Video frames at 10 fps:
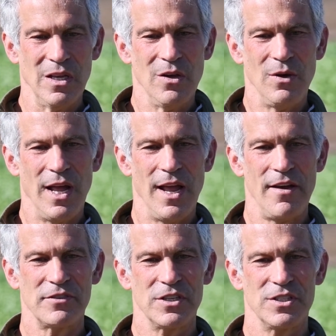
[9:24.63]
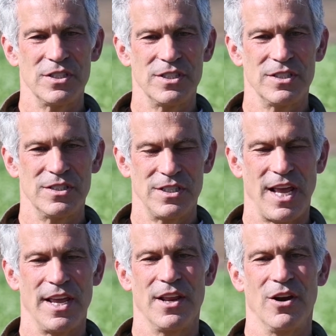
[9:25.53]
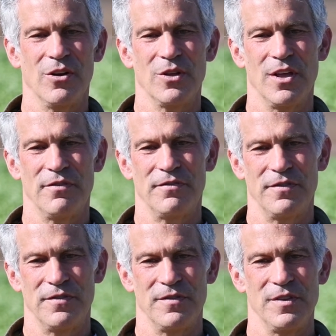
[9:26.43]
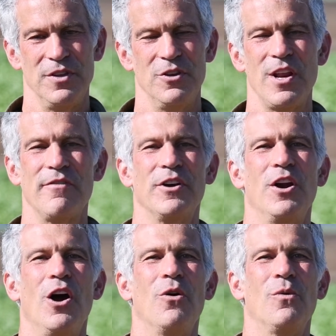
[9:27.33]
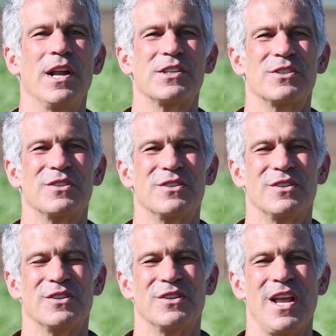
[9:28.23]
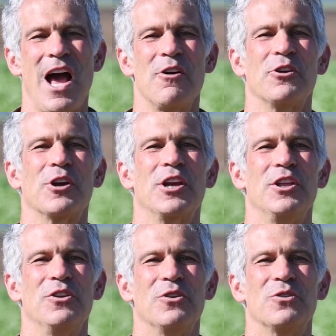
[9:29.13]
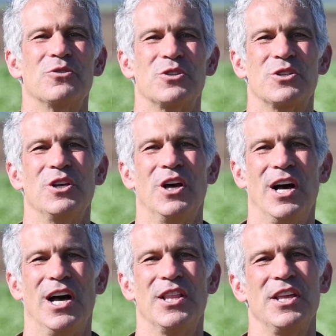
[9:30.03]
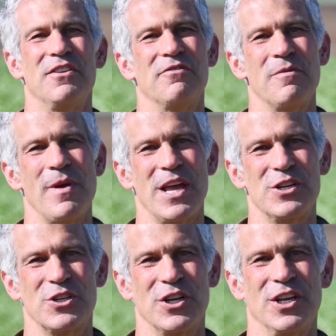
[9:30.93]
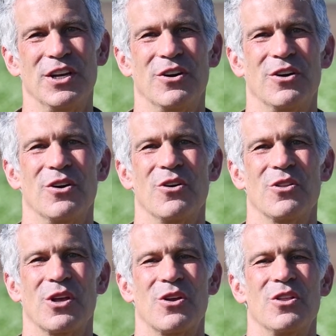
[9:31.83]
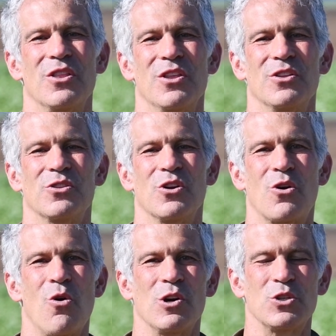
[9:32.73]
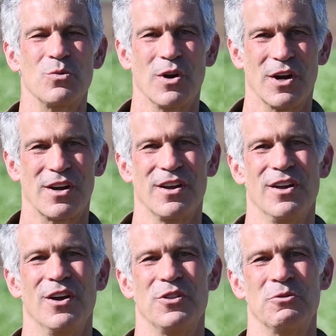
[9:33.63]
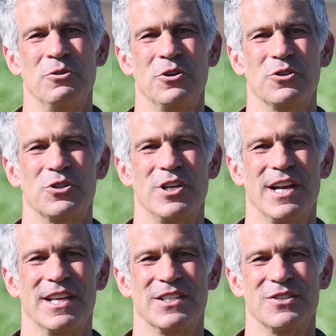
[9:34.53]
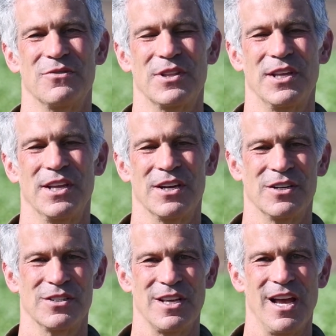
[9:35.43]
Well, I have to say, if you never know how you're going to use the information or the coursework through your studies over the years.